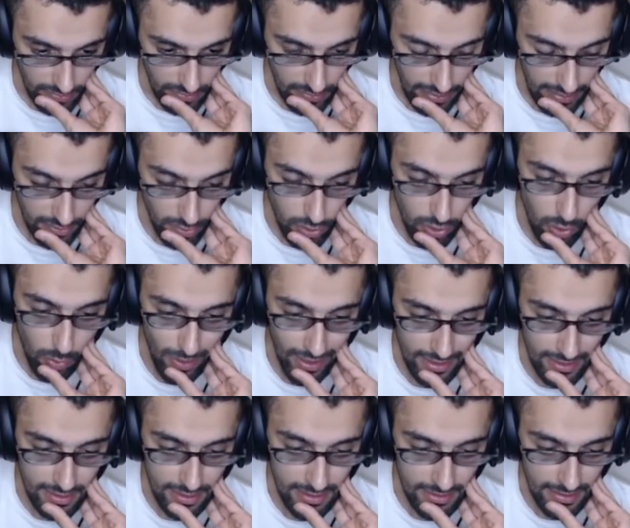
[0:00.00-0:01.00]
I don't know why he
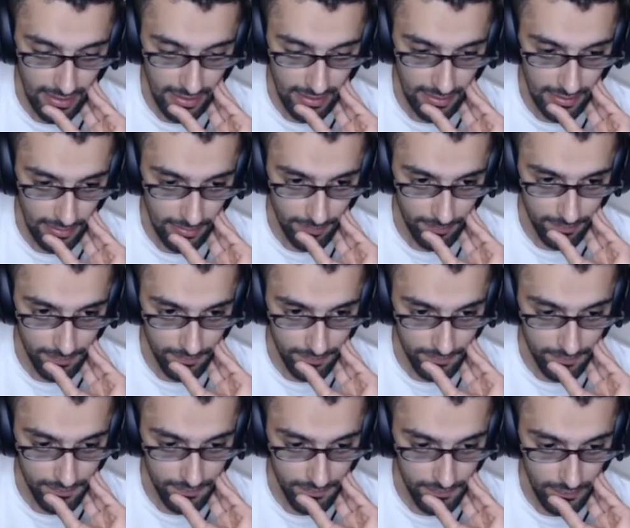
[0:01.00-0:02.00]
didn't take it.
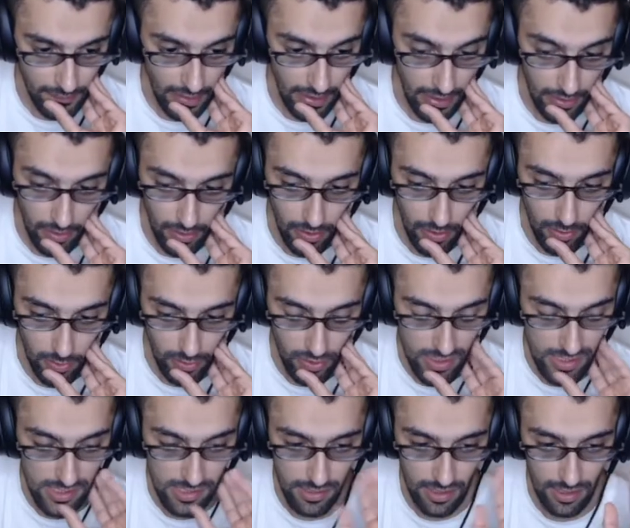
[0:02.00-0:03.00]
Oh, because
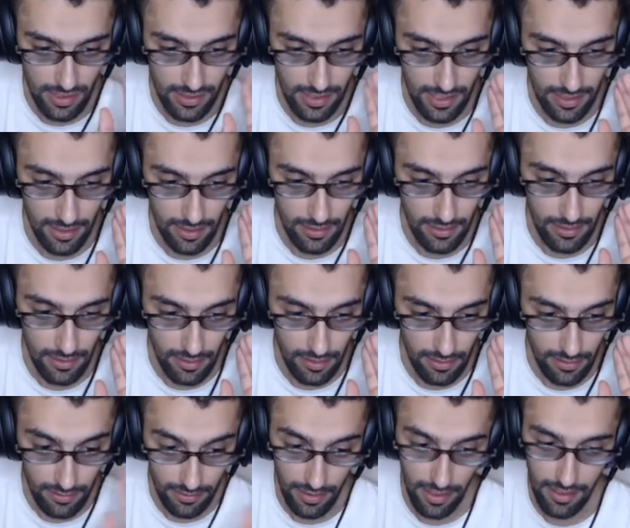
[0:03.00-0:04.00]
he's going to take it.
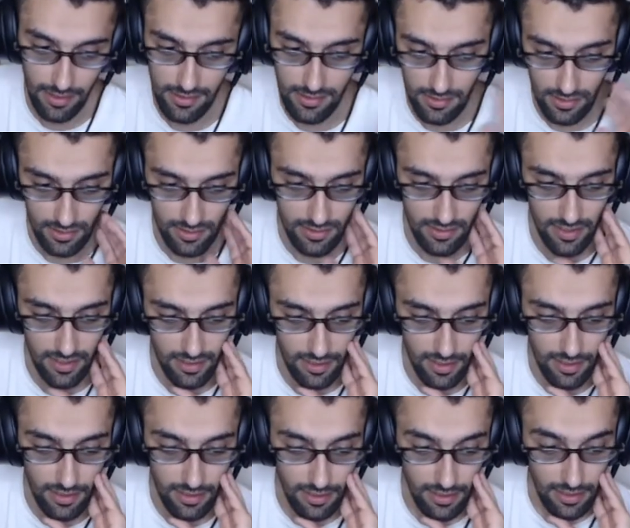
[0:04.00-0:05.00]
Yeah, he's going to take
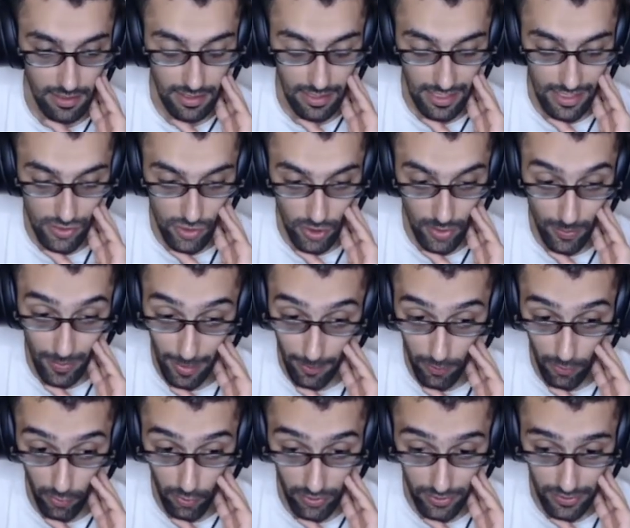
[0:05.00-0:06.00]
it. He took my
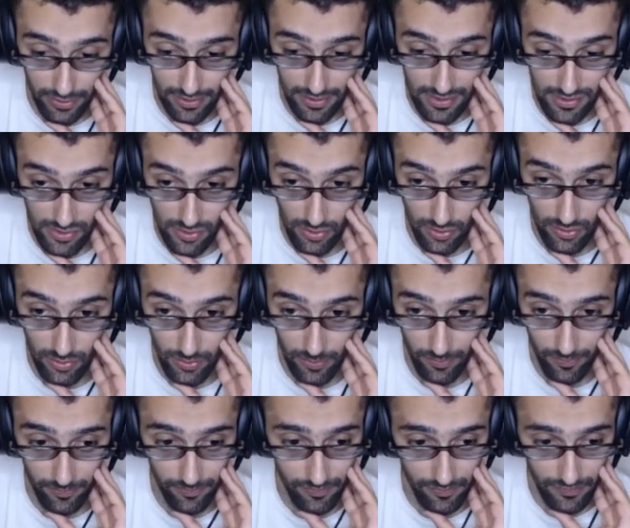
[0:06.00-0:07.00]
pawn, so
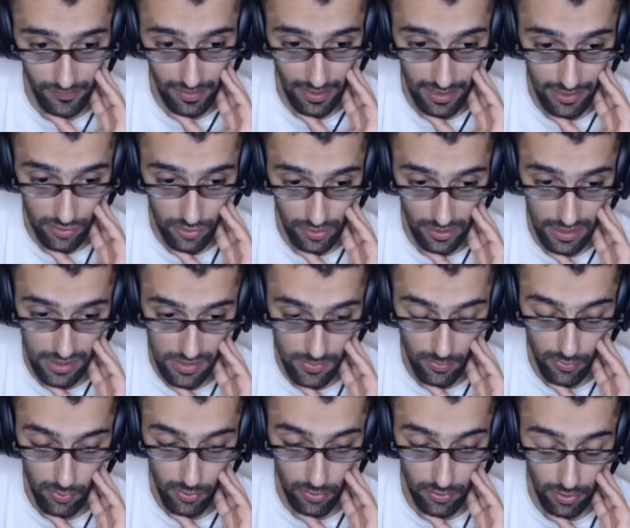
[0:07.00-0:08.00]
I took his
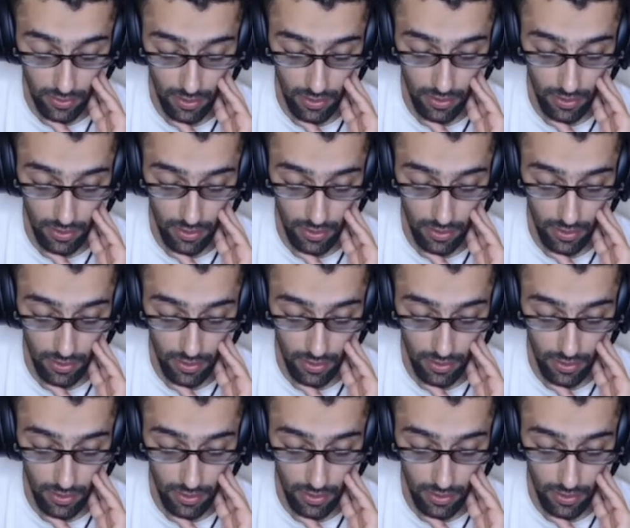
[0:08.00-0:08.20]
pawn.